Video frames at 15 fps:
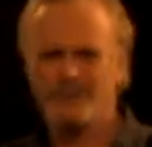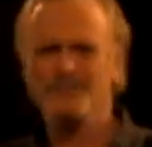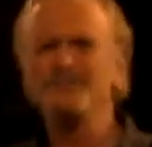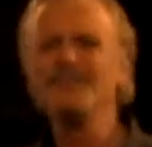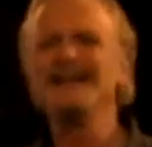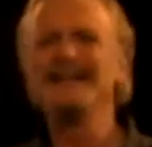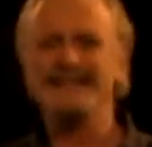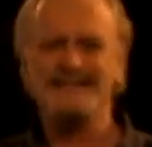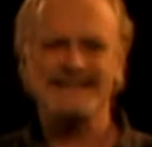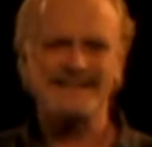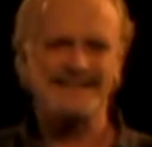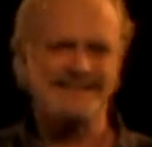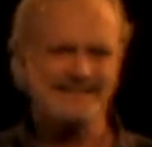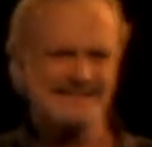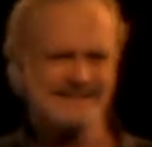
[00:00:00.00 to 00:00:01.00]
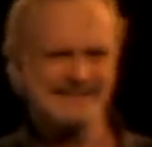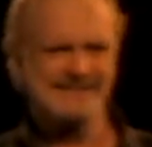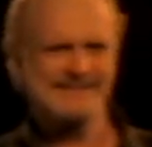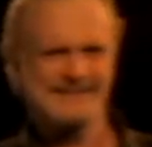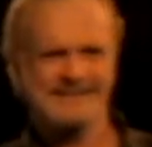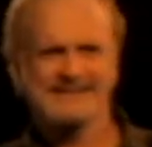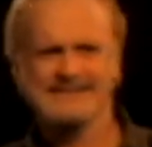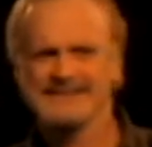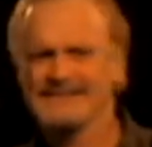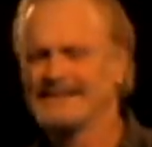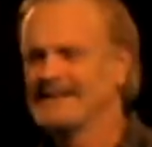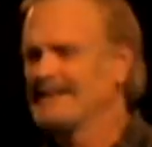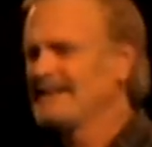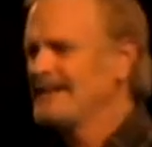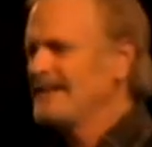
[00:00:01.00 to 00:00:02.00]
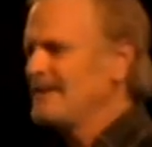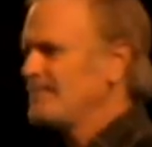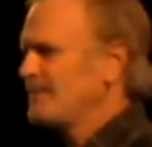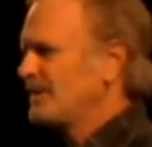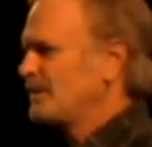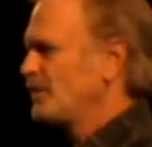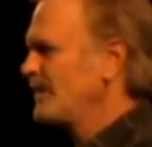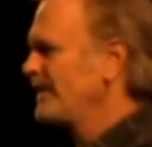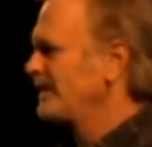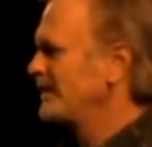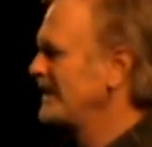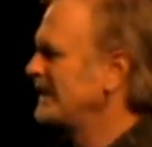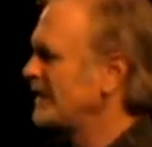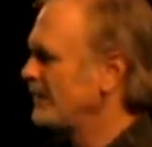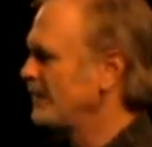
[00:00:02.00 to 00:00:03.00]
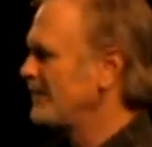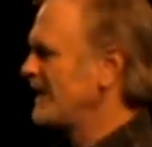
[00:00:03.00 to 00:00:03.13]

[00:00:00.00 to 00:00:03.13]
or minutes between when they were